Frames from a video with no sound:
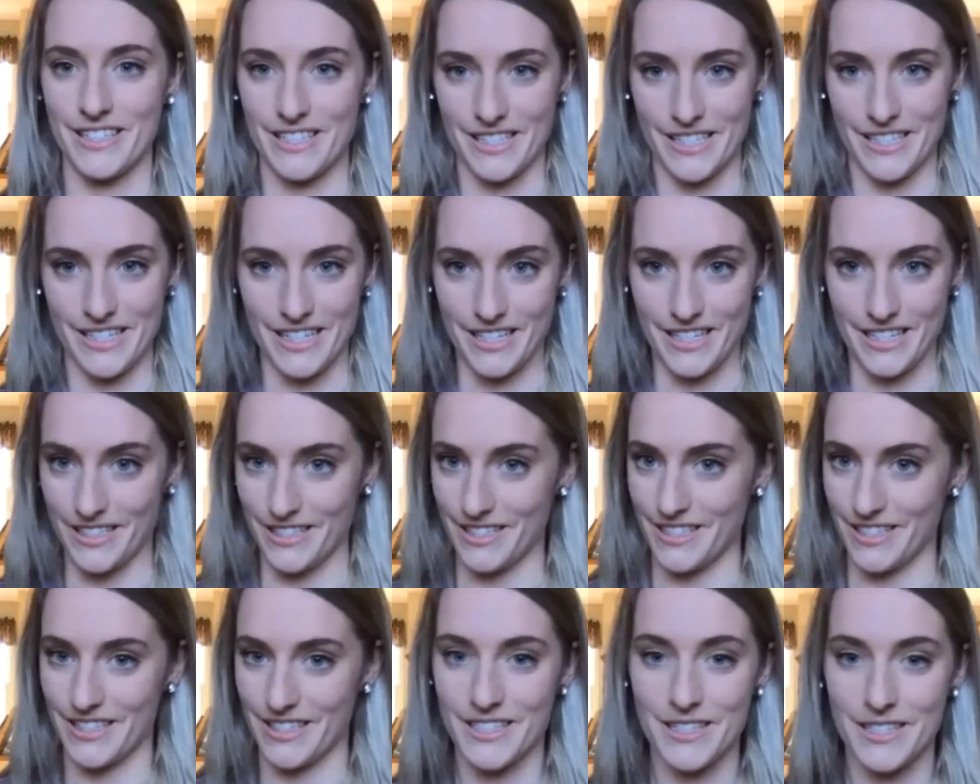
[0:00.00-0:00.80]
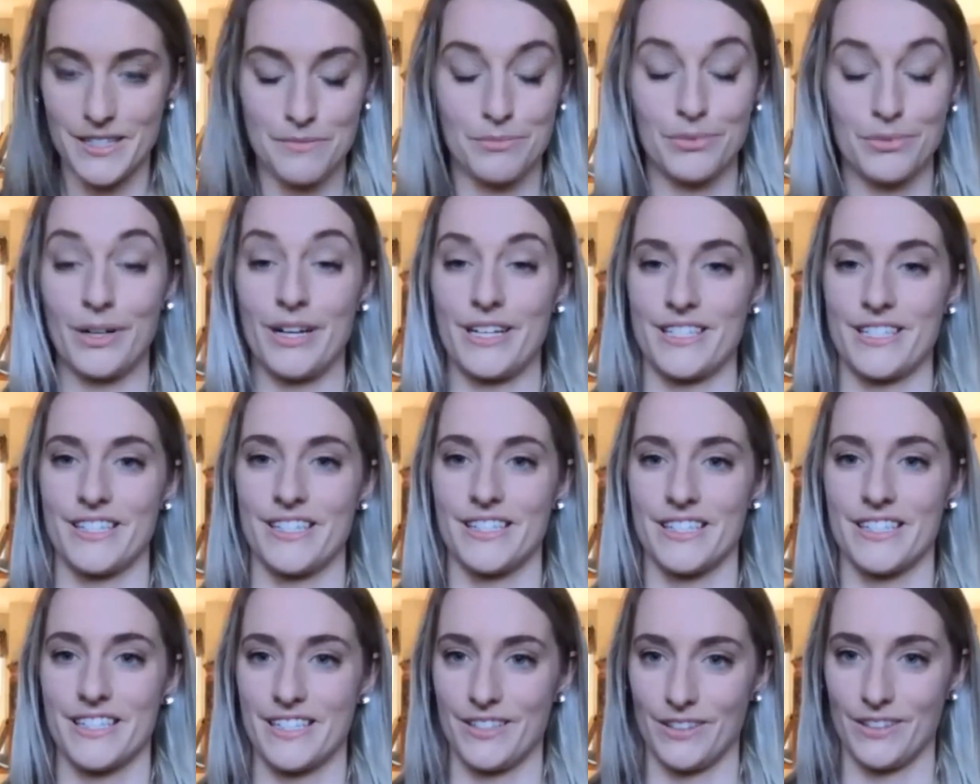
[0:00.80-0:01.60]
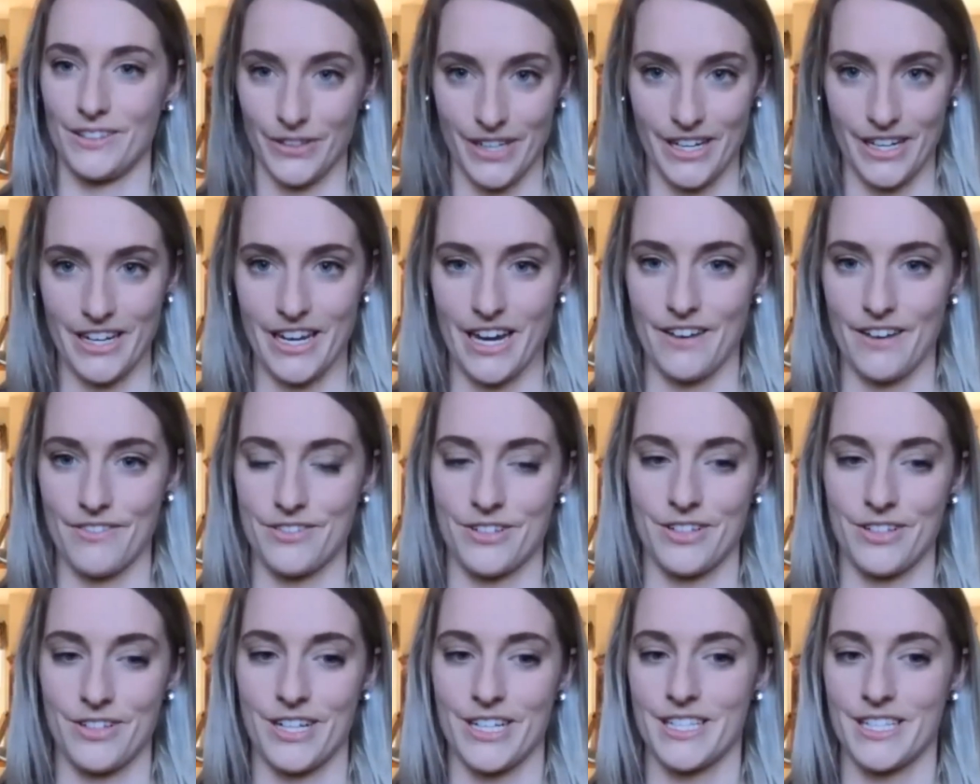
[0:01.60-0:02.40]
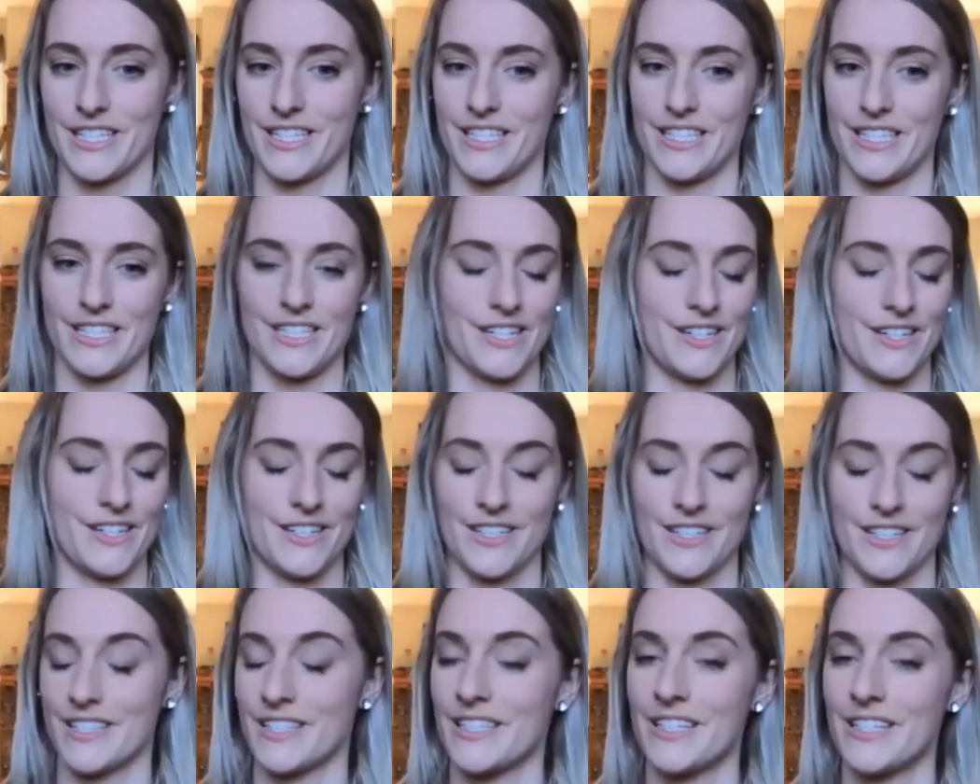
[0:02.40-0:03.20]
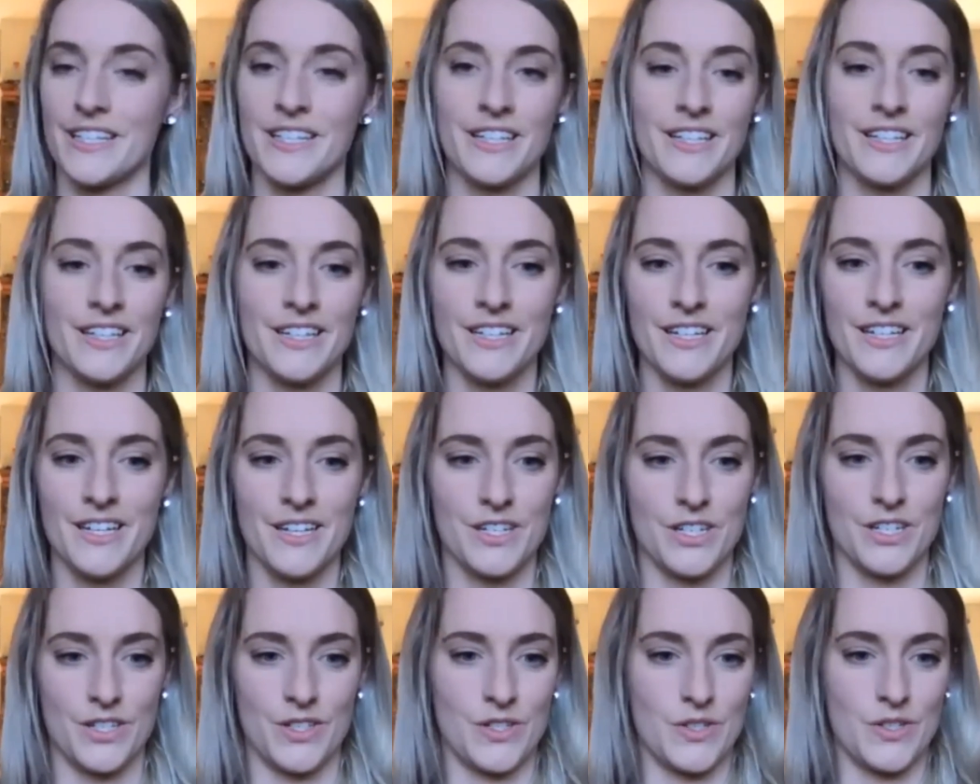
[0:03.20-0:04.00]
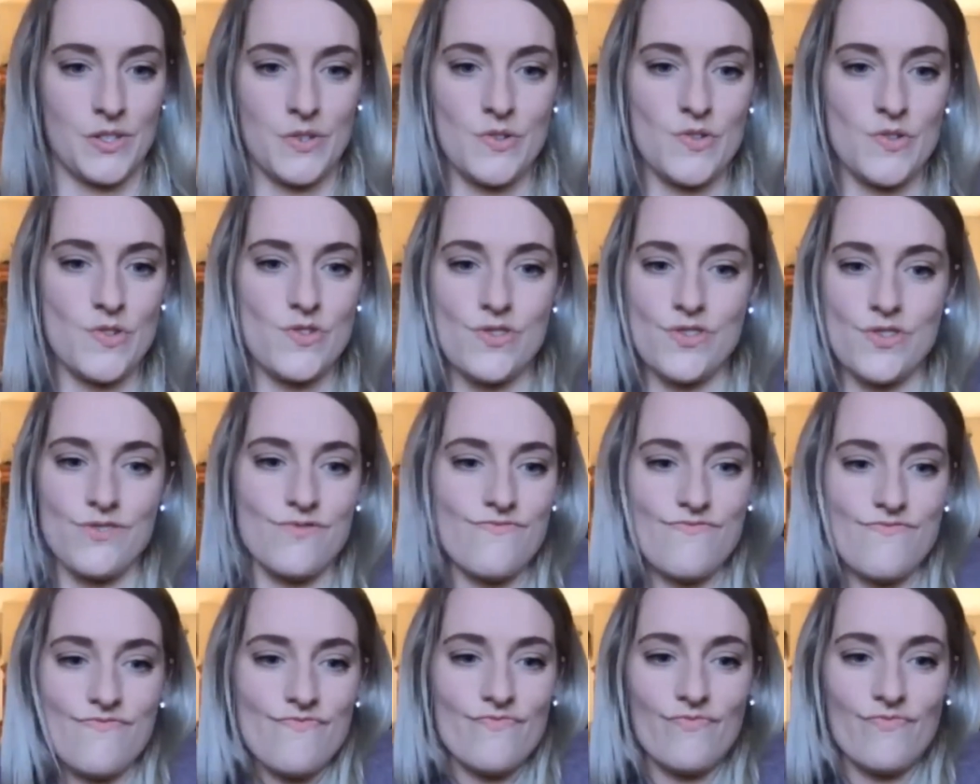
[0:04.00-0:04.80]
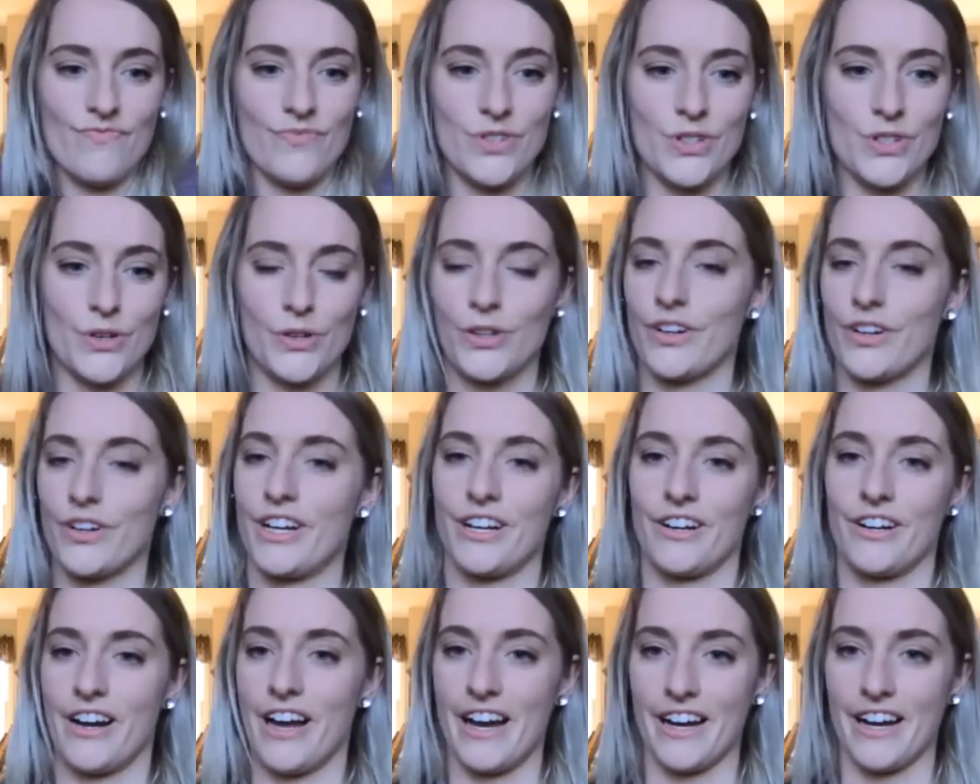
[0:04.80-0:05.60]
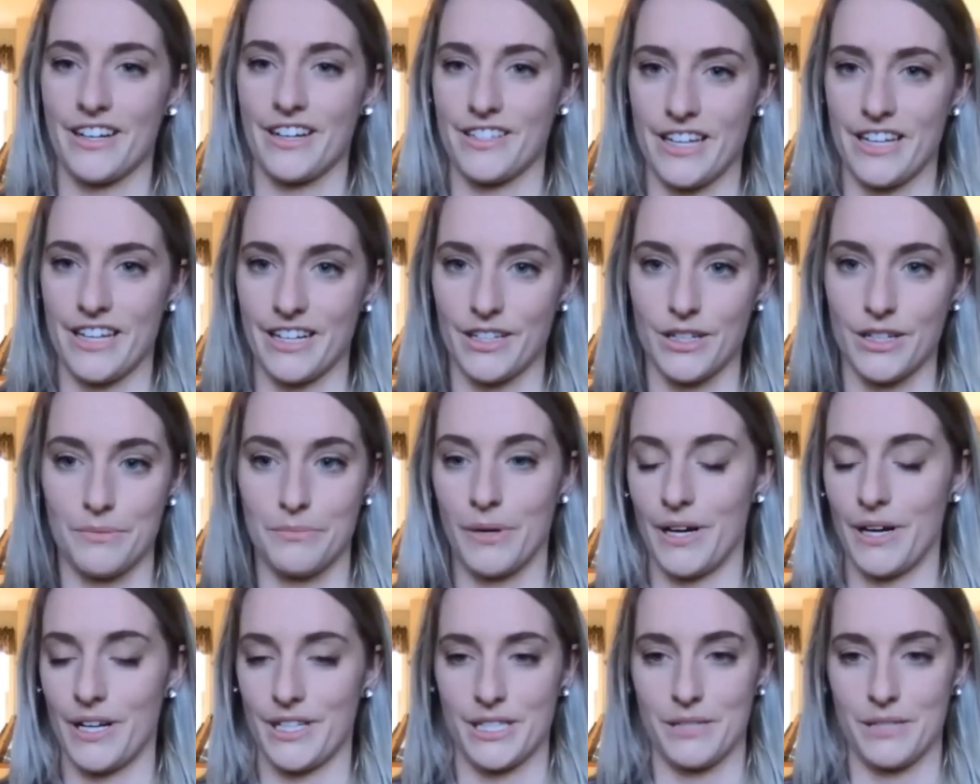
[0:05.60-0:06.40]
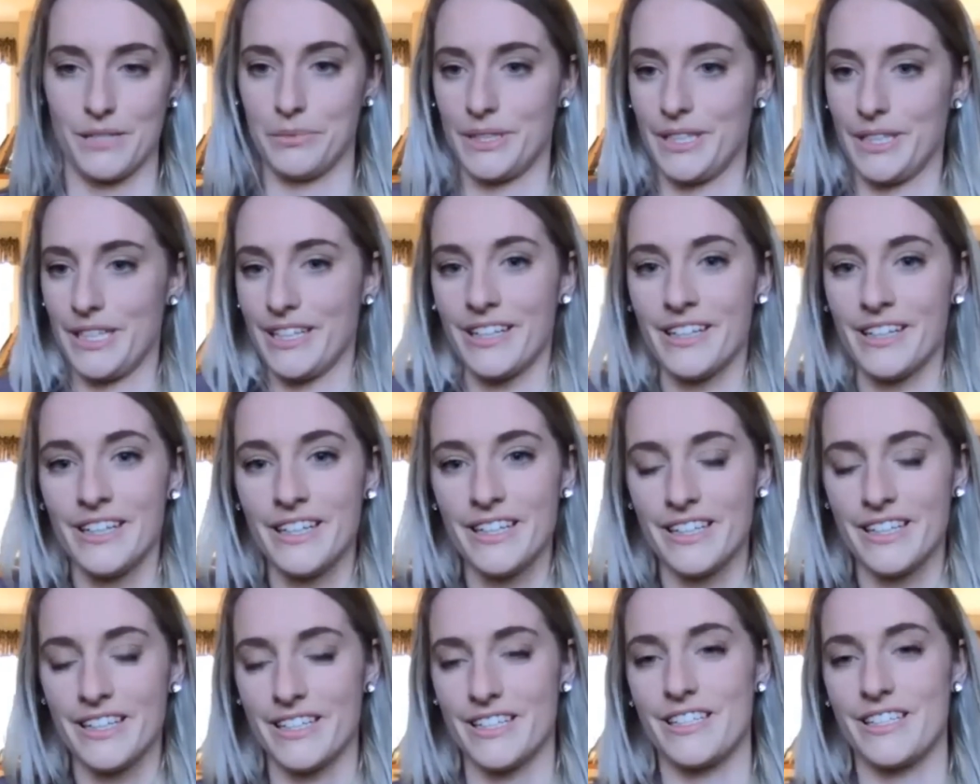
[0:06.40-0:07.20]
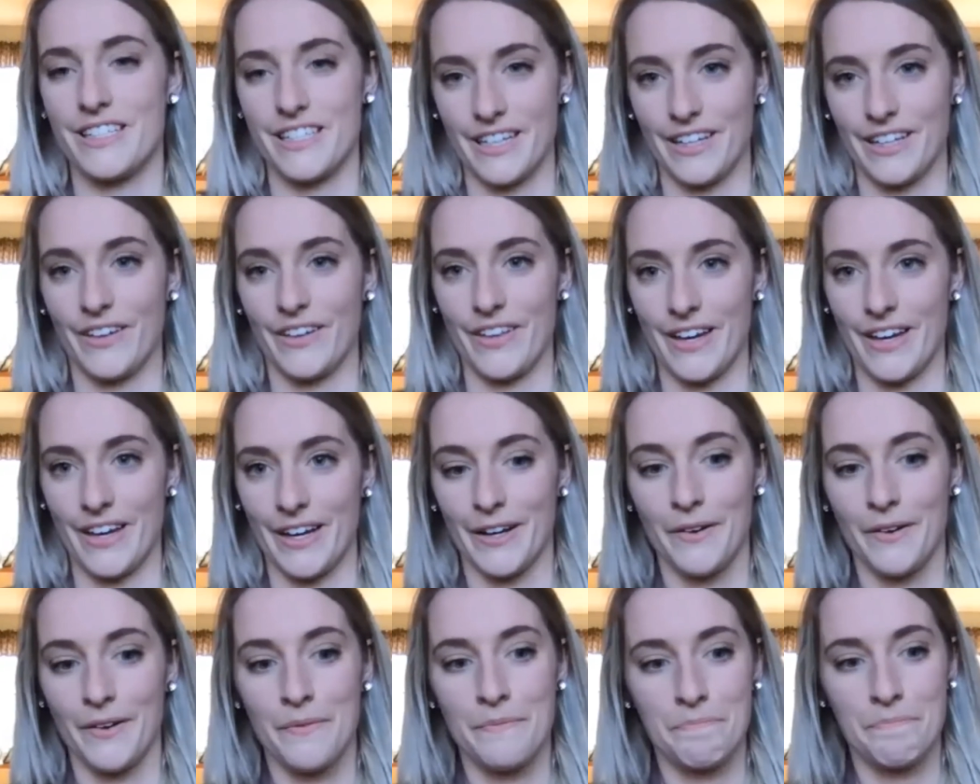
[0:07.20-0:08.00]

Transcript: is present and looking after us, there's just n- no greater act that could possibly entail that.